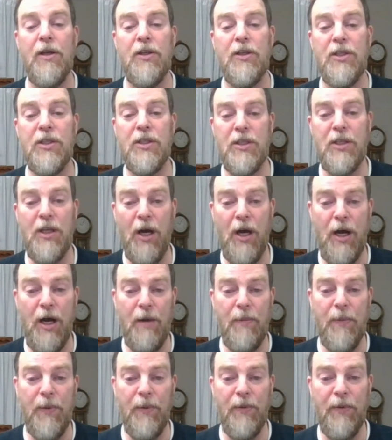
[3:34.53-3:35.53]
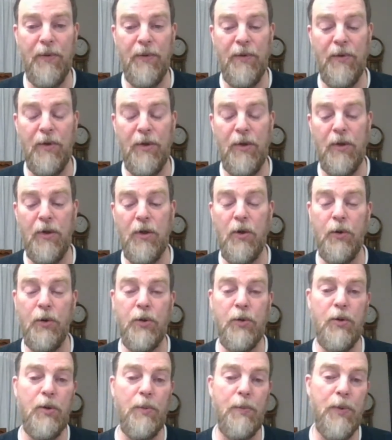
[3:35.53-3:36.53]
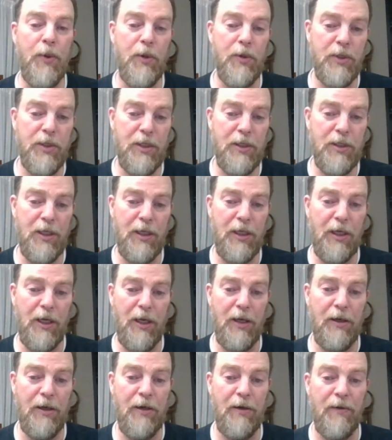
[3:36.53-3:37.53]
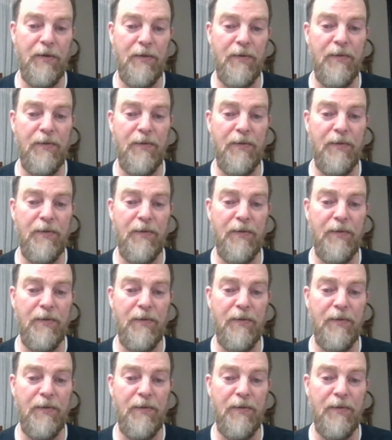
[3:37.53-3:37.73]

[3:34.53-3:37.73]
stop, go through the process again,